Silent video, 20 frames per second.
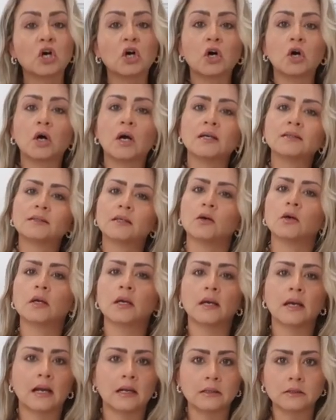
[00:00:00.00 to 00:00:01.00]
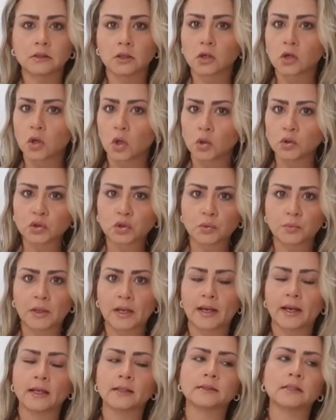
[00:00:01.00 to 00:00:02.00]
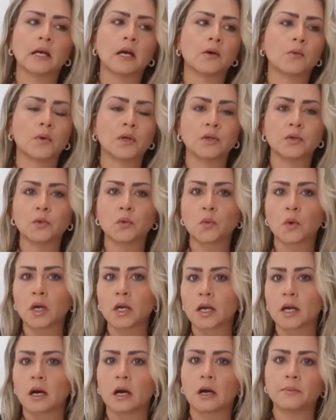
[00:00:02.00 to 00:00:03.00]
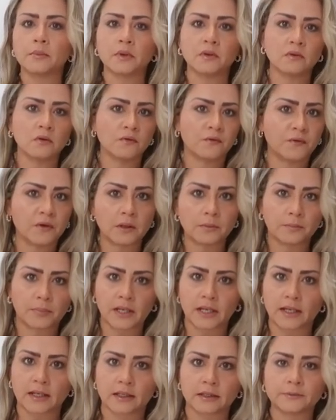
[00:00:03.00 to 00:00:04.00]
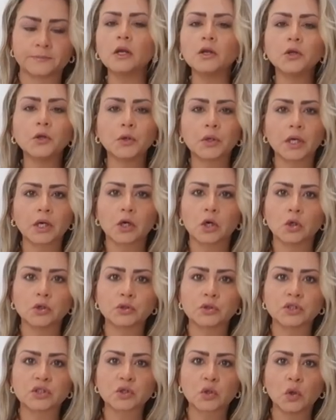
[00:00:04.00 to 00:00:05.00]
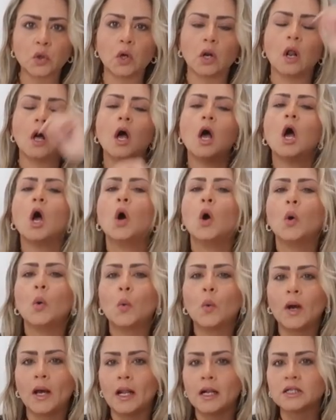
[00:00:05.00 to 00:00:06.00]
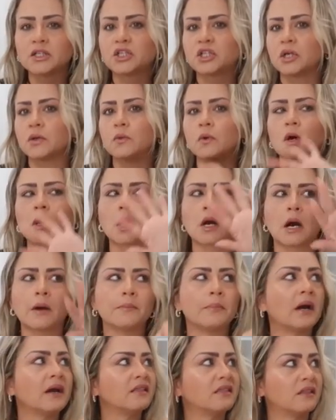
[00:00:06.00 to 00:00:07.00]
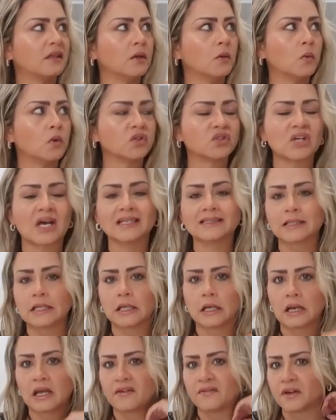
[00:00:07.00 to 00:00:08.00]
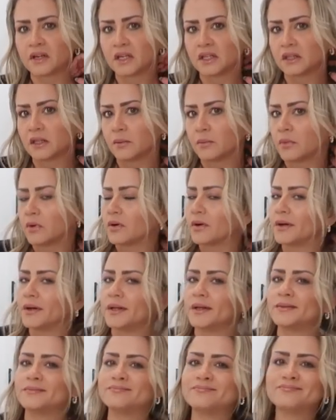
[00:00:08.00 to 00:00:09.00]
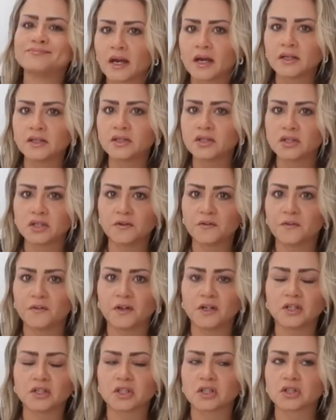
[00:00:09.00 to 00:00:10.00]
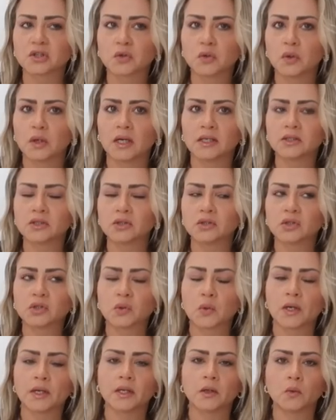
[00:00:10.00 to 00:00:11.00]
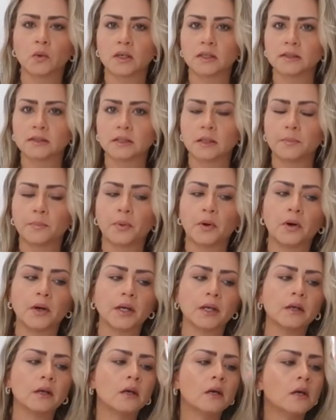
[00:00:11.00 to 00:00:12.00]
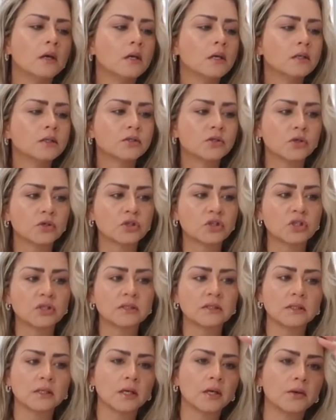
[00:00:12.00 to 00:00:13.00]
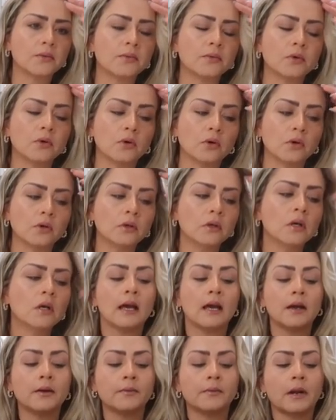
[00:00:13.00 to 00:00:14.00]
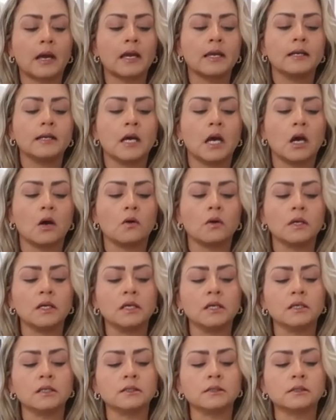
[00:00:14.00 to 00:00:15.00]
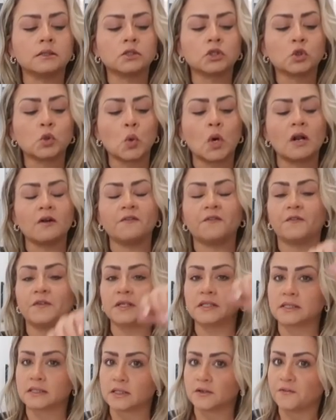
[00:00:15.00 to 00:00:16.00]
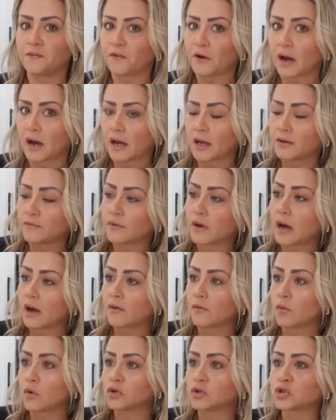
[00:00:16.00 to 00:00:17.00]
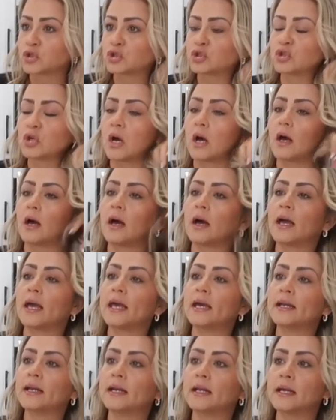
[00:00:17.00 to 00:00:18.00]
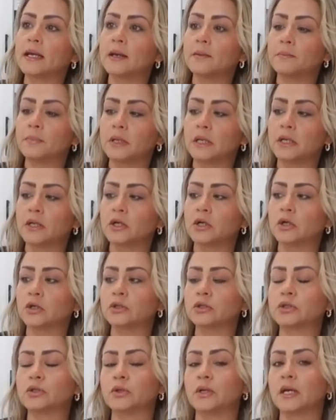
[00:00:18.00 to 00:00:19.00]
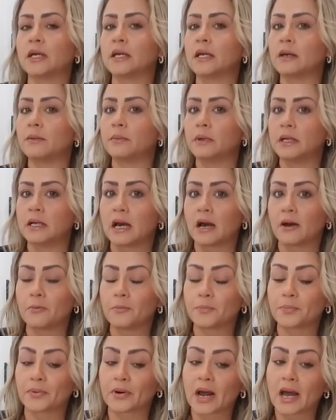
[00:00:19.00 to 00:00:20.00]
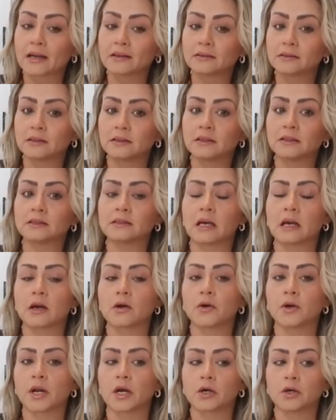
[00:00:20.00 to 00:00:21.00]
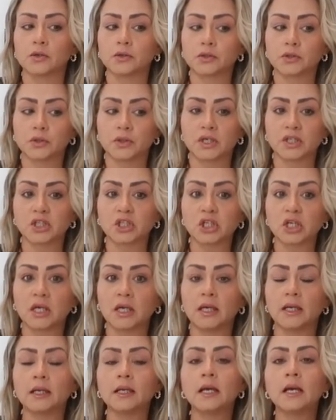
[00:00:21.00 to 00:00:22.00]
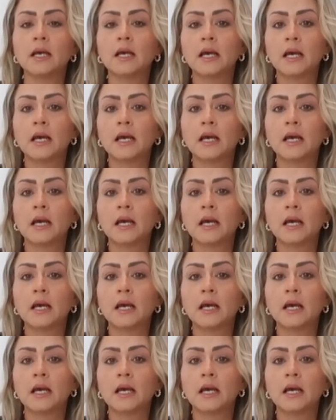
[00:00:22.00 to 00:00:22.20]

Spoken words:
I say, okay, Allison, go to bed, and when you wake up, if you feel better, you can go to school. Well, she woke up, I think it was at 11 in the morning, and she finishes school at 2:20. What is the point? So she's in her room, and right now is 12:55. I was editing a video. Today, Emily has practice. I'm gonna go to the gym.